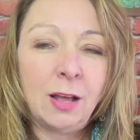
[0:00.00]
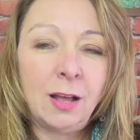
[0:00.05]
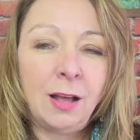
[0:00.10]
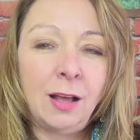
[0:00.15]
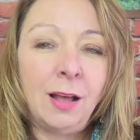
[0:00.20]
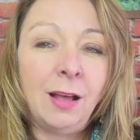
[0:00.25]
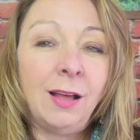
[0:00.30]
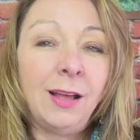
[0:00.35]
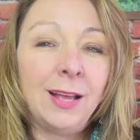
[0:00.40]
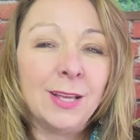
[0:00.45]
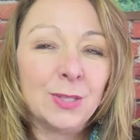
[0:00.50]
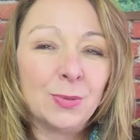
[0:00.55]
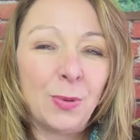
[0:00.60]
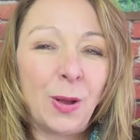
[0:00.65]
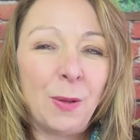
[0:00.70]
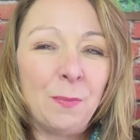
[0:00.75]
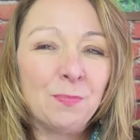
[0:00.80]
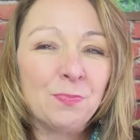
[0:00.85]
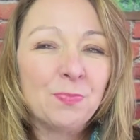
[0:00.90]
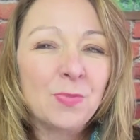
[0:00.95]
as
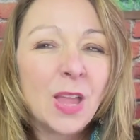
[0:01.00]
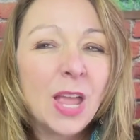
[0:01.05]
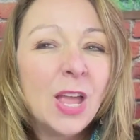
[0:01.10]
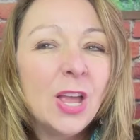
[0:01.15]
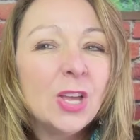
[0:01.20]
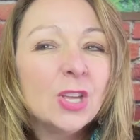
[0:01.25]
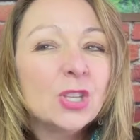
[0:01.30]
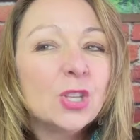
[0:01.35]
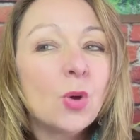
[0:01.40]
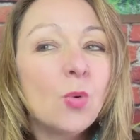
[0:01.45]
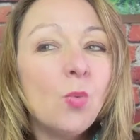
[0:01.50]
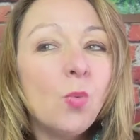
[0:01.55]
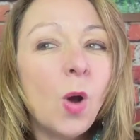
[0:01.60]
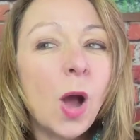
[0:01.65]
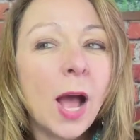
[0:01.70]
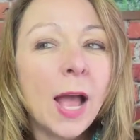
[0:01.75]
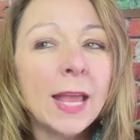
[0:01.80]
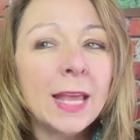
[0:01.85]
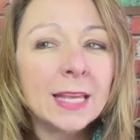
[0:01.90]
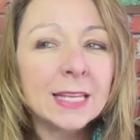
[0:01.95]
well. So
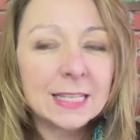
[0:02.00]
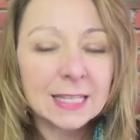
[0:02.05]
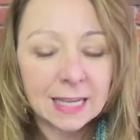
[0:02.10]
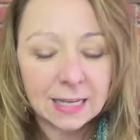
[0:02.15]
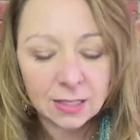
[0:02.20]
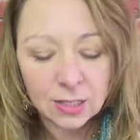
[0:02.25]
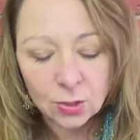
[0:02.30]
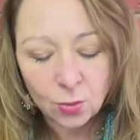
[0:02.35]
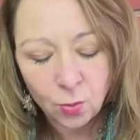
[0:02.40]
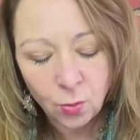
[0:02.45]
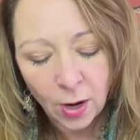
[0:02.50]
why is it?